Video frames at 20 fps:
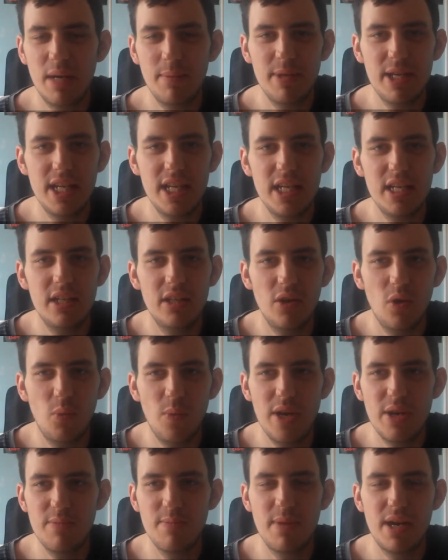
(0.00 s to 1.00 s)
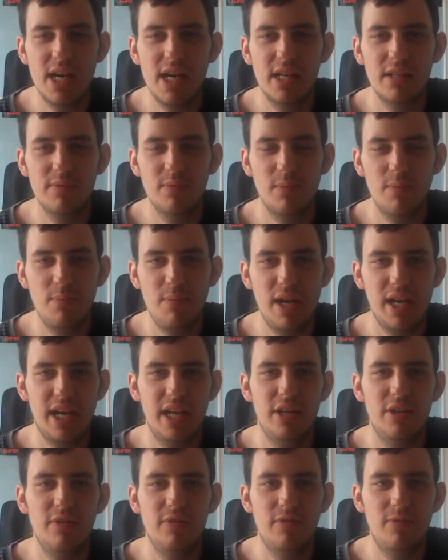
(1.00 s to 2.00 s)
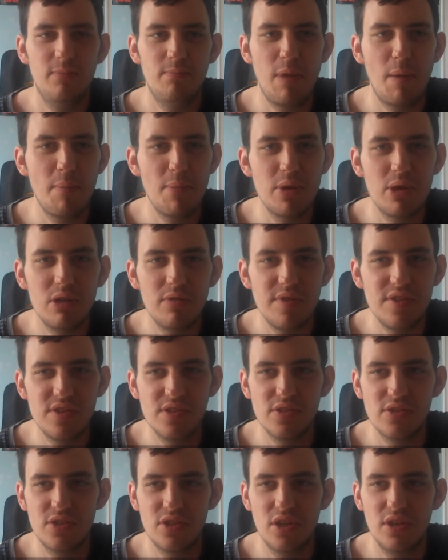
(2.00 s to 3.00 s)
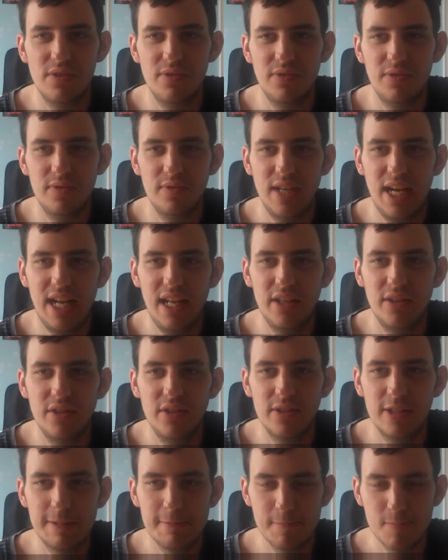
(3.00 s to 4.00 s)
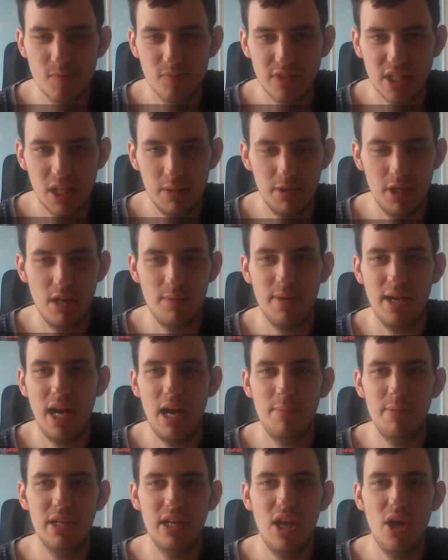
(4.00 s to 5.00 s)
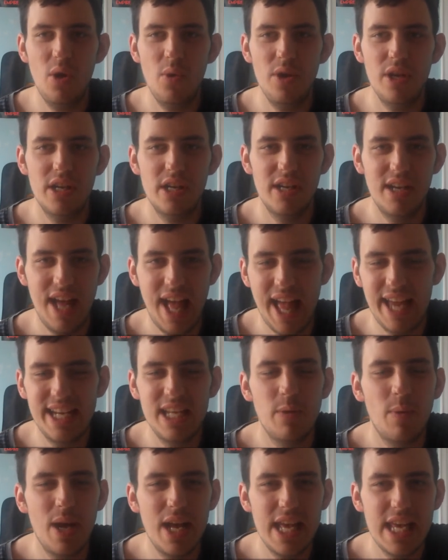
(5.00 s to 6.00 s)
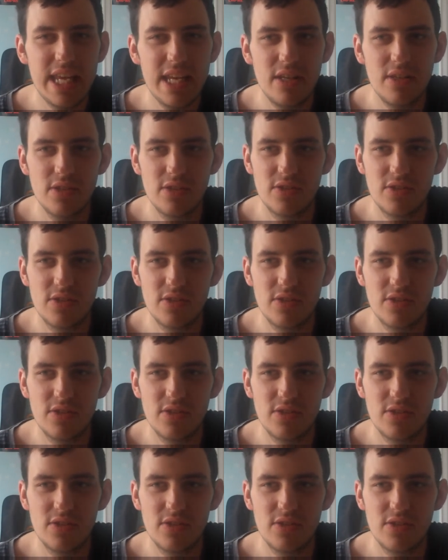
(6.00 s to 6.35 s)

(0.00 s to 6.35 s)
I mean, with my movies and stuff, and I mean, I'm a loner anyway.